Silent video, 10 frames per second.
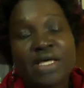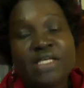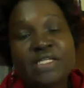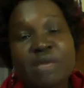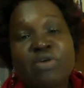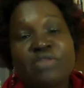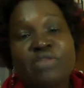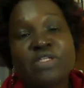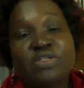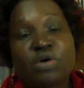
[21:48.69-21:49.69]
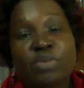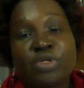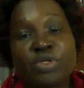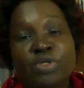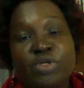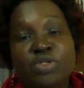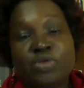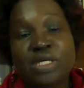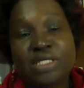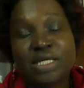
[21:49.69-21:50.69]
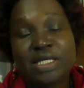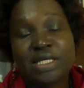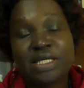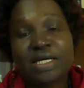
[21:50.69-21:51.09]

some of these opportunistic